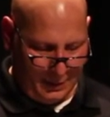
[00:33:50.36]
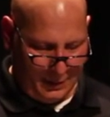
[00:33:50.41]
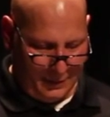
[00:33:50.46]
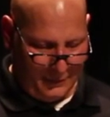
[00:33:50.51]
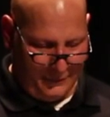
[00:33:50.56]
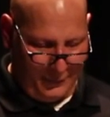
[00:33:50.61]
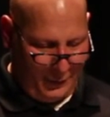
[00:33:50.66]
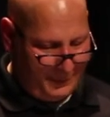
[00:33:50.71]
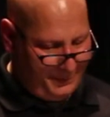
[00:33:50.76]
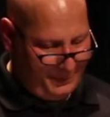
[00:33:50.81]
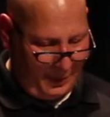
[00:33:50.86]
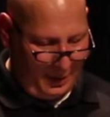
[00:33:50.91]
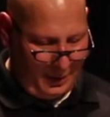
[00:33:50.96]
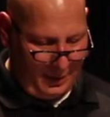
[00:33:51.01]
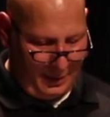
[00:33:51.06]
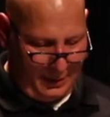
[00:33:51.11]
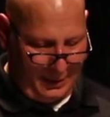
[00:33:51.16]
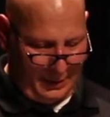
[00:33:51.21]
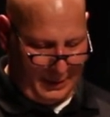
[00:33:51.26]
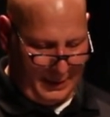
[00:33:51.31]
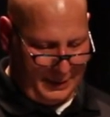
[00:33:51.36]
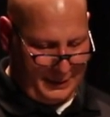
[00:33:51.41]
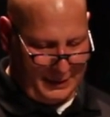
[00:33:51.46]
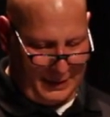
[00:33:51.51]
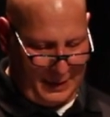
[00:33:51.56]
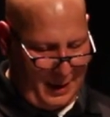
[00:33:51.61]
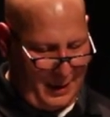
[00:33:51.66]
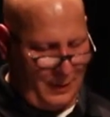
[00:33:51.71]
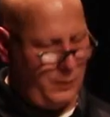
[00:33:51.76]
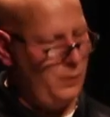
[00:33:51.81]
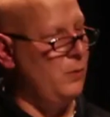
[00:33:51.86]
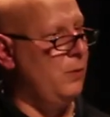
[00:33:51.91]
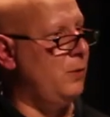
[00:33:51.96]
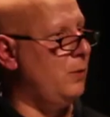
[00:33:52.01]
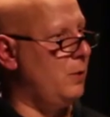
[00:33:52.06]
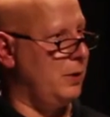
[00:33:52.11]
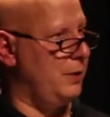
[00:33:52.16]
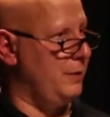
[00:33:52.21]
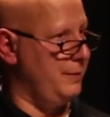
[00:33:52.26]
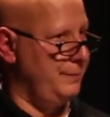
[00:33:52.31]
Football is not
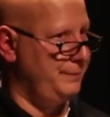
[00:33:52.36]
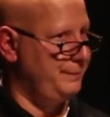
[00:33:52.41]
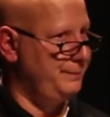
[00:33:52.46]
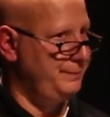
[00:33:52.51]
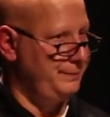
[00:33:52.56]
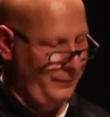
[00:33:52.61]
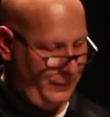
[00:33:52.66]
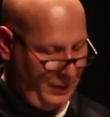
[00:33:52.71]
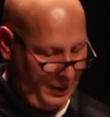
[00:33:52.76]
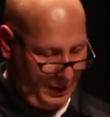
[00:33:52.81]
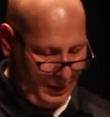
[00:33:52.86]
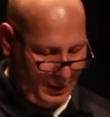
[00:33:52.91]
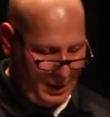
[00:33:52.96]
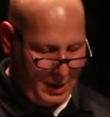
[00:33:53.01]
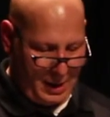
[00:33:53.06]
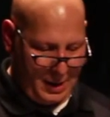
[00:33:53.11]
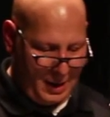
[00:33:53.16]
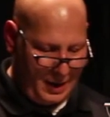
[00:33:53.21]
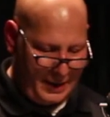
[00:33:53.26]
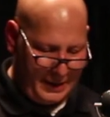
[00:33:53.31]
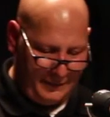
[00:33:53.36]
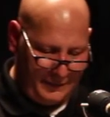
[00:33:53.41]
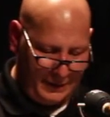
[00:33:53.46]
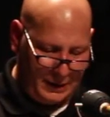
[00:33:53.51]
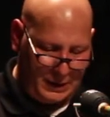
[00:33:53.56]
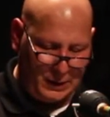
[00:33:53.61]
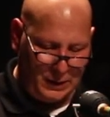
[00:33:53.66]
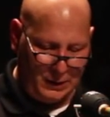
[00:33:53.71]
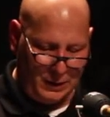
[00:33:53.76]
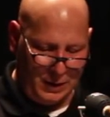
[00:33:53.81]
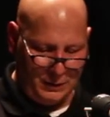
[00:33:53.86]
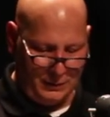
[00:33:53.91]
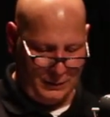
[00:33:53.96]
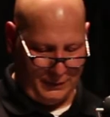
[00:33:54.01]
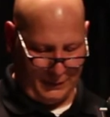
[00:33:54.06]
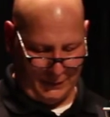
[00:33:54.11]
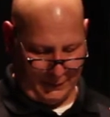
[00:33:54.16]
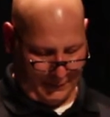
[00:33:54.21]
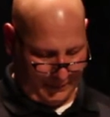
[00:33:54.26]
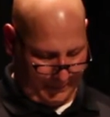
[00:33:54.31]
war, not even
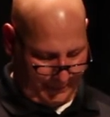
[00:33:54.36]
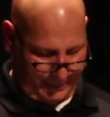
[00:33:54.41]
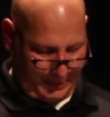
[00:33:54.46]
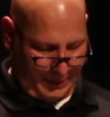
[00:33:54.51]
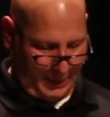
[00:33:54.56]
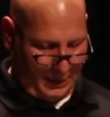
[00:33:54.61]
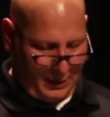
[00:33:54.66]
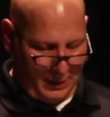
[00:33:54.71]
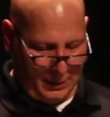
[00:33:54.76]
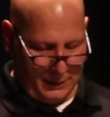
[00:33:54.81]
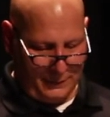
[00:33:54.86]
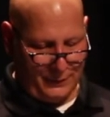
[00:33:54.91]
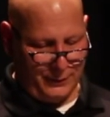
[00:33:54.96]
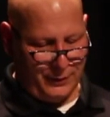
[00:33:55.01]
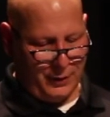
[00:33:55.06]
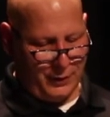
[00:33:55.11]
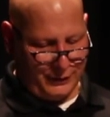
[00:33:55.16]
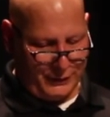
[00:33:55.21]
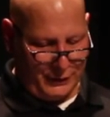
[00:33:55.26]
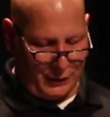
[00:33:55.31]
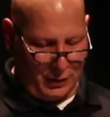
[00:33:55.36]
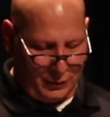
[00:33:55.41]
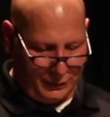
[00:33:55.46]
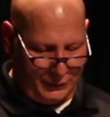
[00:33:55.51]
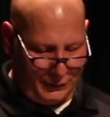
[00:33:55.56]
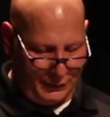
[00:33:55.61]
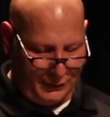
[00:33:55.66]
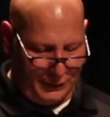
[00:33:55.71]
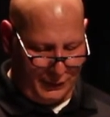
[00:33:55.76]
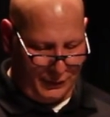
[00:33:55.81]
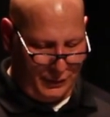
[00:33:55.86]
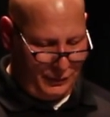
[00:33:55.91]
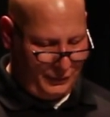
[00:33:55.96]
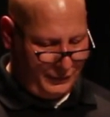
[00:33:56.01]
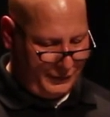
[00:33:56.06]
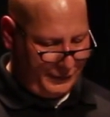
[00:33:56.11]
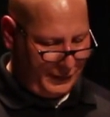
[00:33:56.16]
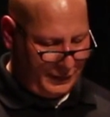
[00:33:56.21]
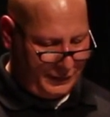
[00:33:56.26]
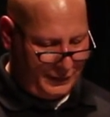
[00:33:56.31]
close. For those coaches who
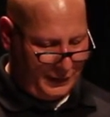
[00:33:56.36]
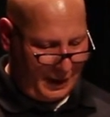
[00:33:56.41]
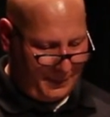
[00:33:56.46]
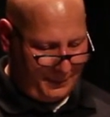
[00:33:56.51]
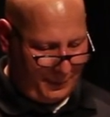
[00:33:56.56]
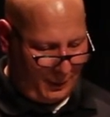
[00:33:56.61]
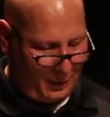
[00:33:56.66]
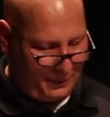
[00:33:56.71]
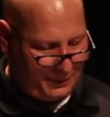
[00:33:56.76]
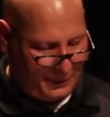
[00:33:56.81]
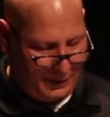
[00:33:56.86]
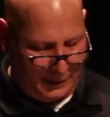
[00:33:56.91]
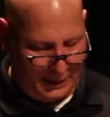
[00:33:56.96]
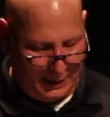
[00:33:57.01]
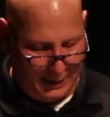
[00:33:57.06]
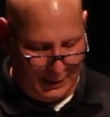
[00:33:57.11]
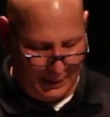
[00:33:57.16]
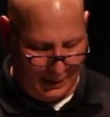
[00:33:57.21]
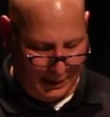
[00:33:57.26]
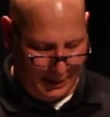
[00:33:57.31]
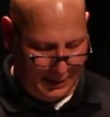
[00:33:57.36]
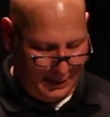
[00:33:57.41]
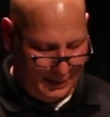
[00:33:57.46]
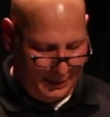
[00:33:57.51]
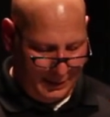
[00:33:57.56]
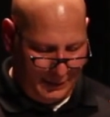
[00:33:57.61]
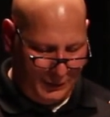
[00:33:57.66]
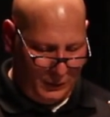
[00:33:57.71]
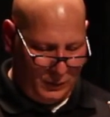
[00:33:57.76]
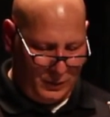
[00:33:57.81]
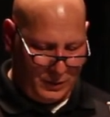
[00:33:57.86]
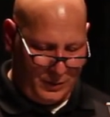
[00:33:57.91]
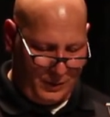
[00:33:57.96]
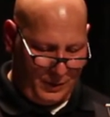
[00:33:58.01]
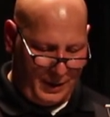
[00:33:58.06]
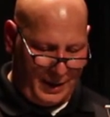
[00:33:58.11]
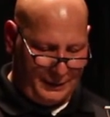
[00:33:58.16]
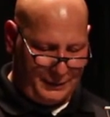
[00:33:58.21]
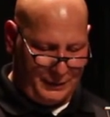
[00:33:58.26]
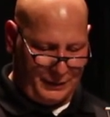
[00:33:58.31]
use such hyperbole, they do a
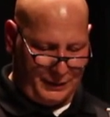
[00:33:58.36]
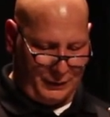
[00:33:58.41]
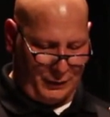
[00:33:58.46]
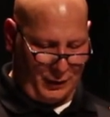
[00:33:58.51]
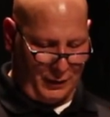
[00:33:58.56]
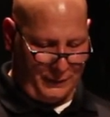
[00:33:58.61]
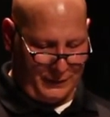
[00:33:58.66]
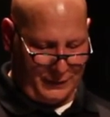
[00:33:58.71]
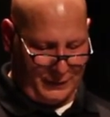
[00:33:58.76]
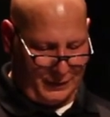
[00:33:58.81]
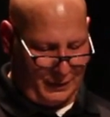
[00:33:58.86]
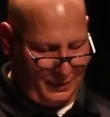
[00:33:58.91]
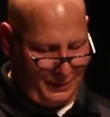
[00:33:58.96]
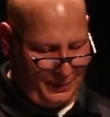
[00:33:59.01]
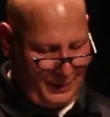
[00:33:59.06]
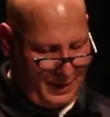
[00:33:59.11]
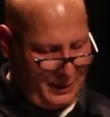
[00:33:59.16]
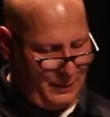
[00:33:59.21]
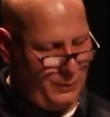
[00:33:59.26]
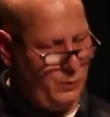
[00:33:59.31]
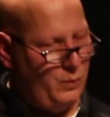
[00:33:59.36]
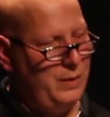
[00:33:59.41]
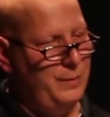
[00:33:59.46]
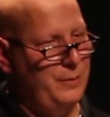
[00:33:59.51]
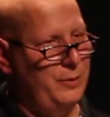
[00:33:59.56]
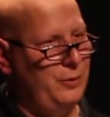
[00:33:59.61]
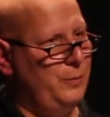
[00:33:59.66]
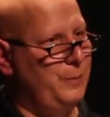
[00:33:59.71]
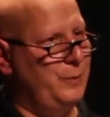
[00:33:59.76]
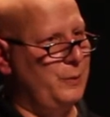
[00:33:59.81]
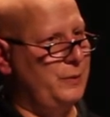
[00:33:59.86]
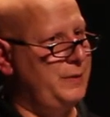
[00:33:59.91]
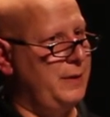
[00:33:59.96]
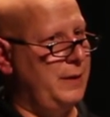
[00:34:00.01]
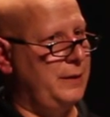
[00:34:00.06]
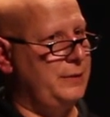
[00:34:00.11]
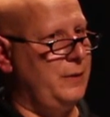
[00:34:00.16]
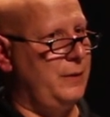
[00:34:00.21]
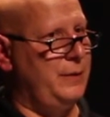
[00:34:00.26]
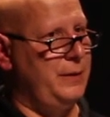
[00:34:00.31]
great disservice to the men and women who
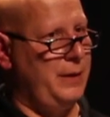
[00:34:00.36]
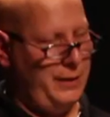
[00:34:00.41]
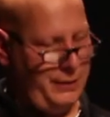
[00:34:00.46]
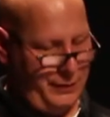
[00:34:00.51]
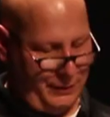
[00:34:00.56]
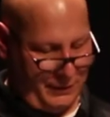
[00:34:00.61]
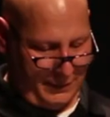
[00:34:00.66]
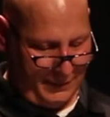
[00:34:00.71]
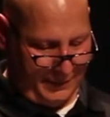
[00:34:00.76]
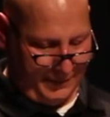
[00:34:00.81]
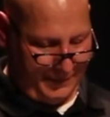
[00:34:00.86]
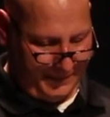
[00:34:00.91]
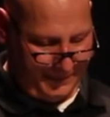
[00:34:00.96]
protect our nation.